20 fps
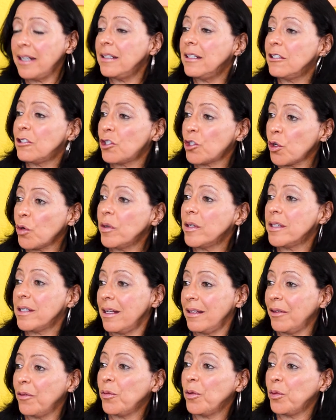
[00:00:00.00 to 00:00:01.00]
I did
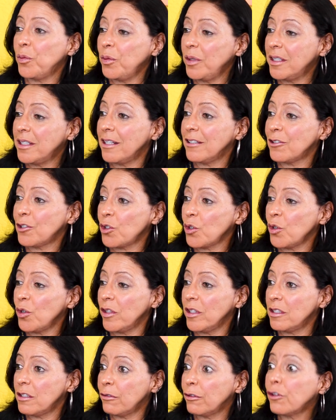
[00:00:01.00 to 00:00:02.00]
storytelling with We Tell
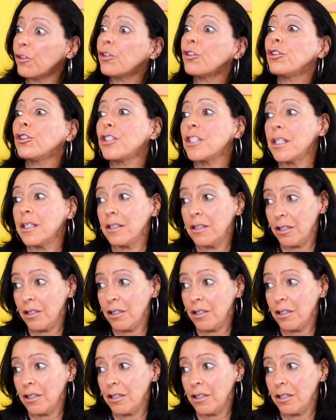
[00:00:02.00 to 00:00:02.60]
Stories for 13